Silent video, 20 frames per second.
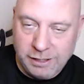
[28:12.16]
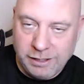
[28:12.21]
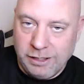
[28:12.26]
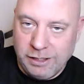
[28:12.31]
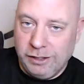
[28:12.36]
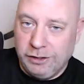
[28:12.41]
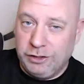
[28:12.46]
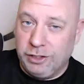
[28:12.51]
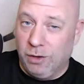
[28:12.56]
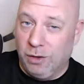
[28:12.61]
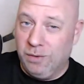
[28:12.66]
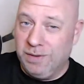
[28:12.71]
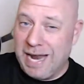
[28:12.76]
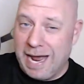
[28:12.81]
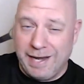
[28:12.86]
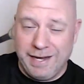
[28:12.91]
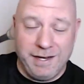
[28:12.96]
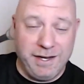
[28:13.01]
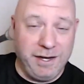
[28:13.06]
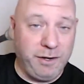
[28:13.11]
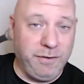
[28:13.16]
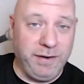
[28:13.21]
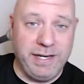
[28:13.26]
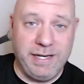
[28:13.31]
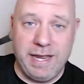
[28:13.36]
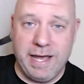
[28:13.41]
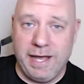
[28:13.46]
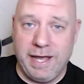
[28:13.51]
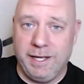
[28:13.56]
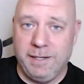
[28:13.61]
So 90-degree
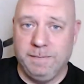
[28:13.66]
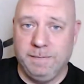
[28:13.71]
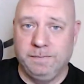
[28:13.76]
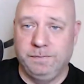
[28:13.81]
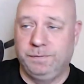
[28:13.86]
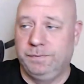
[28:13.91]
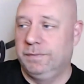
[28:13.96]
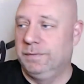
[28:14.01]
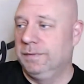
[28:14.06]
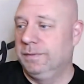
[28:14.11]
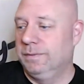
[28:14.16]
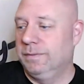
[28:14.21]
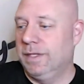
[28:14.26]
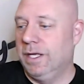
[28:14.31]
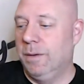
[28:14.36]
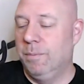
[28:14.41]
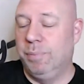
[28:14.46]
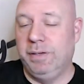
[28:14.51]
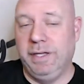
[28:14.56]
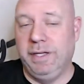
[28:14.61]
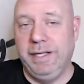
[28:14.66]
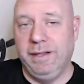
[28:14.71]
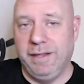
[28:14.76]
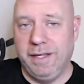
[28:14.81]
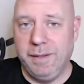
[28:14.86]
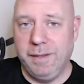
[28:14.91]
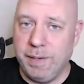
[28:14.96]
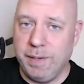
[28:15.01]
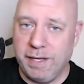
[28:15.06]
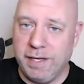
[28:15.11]
day,
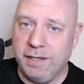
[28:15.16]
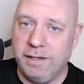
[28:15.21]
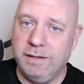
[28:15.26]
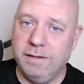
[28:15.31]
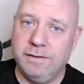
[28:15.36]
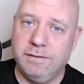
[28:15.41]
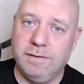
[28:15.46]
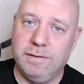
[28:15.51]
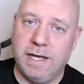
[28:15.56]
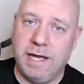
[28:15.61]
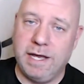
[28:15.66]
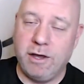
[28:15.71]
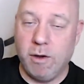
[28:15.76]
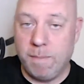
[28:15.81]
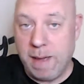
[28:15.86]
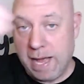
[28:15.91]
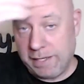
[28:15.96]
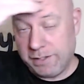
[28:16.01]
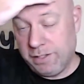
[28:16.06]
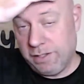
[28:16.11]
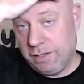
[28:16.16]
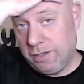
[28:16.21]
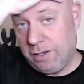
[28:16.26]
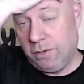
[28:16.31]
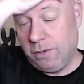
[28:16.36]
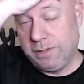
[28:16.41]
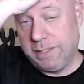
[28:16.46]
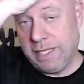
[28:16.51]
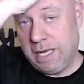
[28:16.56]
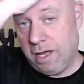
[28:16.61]
completely beat. I go back to the
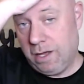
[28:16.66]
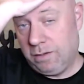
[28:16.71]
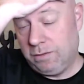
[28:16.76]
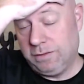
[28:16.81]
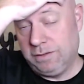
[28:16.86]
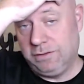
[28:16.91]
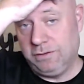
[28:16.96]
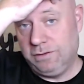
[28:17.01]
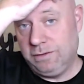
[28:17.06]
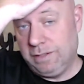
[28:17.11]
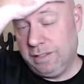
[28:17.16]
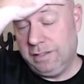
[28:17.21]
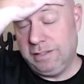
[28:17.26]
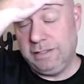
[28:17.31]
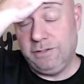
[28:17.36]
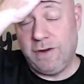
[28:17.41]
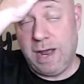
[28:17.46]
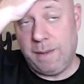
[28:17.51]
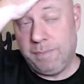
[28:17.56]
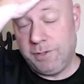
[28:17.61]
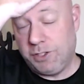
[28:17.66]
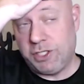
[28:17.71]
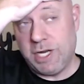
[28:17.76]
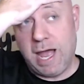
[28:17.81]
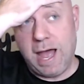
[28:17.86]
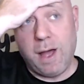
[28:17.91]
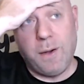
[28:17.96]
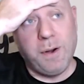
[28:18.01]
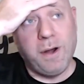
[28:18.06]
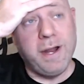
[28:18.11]
hotel, grab a
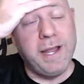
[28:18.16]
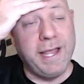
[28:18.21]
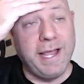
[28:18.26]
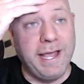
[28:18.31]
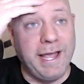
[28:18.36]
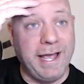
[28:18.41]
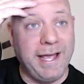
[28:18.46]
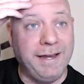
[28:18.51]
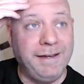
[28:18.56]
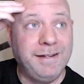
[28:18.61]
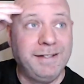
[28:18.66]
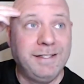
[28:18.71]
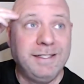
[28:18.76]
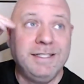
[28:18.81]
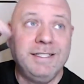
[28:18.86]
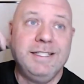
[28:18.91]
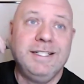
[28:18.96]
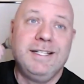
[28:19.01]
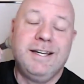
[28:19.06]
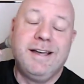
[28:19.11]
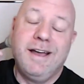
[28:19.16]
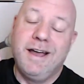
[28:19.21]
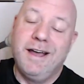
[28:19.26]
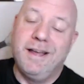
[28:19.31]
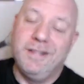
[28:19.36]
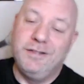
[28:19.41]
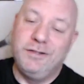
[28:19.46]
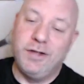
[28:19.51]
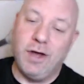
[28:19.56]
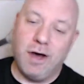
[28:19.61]
shower, and
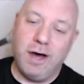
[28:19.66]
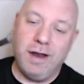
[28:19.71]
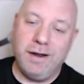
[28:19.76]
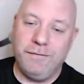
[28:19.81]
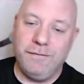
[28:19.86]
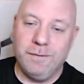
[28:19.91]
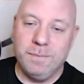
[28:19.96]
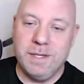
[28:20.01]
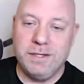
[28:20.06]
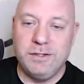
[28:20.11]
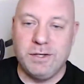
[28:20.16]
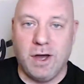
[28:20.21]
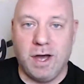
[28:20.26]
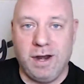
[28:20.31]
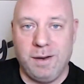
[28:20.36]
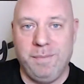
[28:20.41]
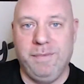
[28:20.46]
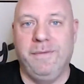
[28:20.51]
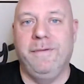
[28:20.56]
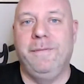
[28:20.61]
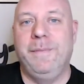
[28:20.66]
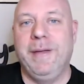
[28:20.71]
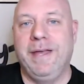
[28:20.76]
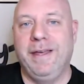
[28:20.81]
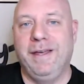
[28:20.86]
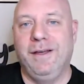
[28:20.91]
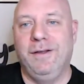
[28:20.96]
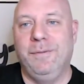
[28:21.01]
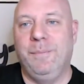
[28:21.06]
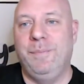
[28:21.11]
Donna from the
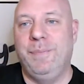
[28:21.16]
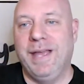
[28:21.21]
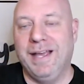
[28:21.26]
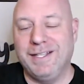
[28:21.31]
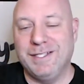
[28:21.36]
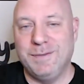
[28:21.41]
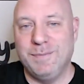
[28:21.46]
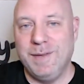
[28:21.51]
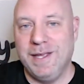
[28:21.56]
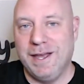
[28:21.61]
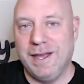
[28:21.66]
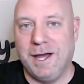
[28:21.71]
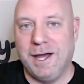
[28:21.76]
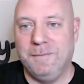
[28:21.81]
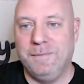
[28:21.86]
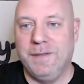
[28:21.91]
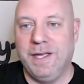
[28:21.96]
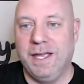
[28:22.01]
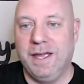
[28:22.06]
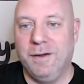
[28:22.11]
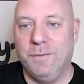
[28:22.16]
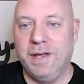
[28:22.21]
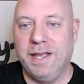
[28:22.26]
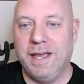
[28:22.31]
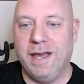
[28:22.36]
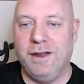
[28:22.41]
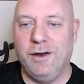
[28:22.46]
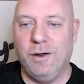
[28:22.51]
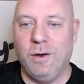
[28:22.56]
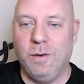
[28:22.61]
Donna-mobile picks me up, and we
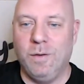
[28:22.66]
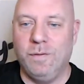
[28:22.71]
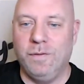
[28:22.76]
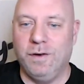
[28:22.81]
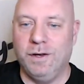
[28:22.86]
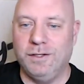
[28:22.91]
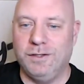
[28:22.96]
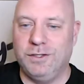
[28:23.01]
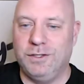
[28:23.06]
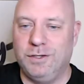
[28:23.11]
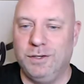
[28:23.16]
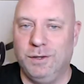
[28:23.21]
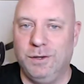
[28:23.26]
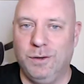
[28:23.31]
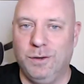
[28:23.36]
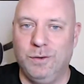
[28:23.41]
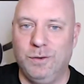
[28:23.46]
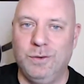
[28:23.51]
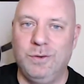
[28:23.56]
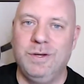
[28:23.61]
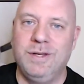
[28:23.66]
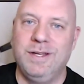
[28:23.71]
head over to